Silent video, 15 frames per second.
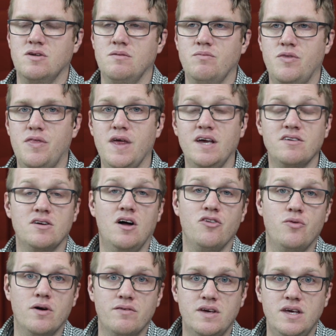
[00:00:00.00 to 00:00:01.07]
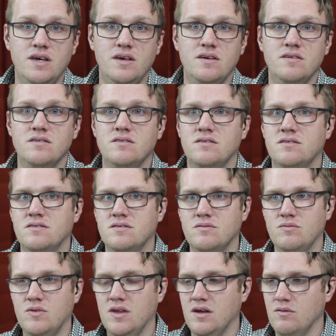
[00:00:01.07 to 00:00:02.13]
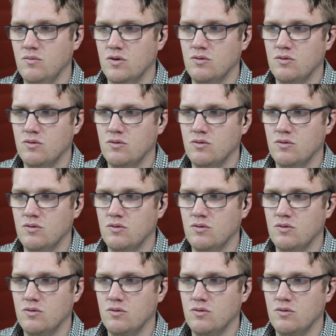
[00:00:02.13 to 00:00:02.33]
things in all 12 keys. Then we're